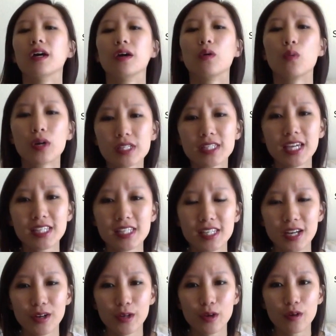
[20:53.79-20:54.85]
worst case
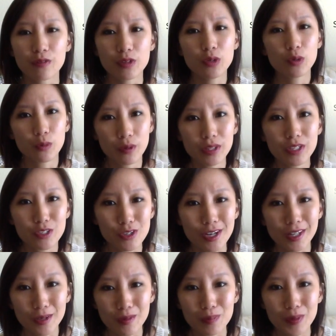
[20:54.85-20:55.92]
scenario, if you were really
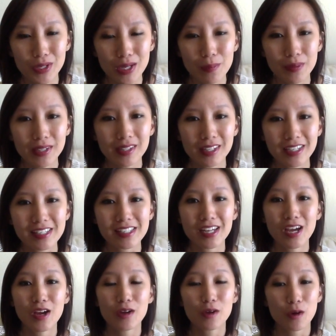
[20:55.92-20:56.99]
struggling with building a big list,
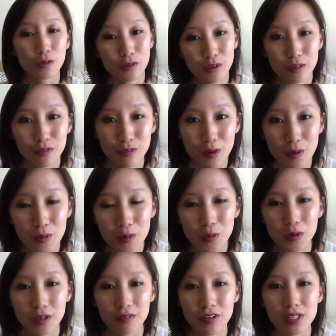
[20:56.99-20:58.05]
go through your phone or
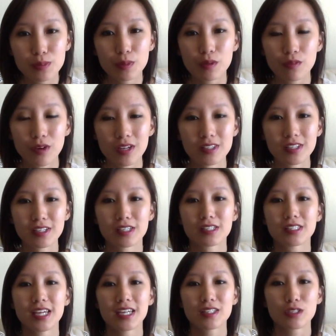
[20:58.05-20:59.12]
your Facebook friends and just
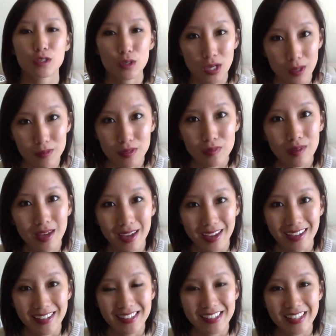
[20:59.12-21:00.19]
take 2 names from the
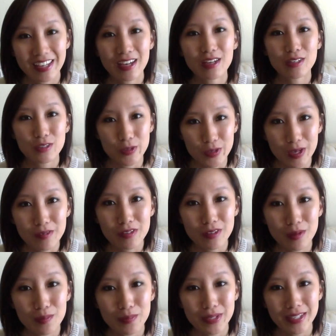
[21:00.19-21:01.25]
A's, 2 names from
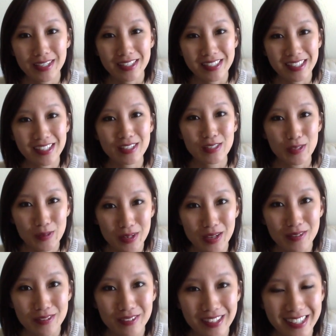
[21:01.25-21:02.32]
the B's, 2
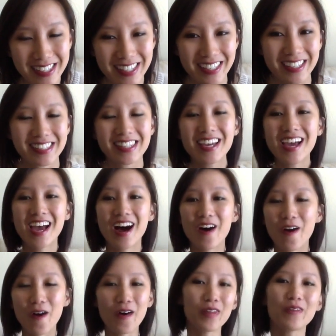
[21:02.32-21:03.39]
names from the C's,
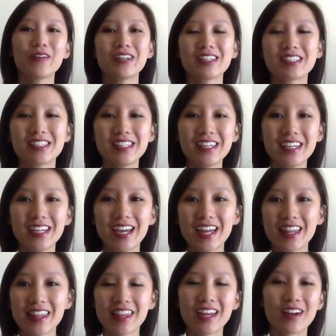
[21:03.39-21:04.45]
all the way to Z,
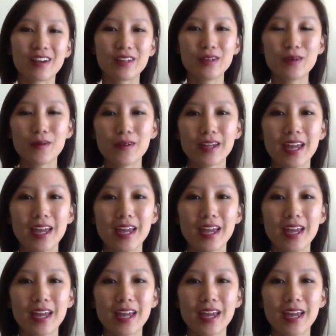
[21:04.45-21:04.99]
and there you already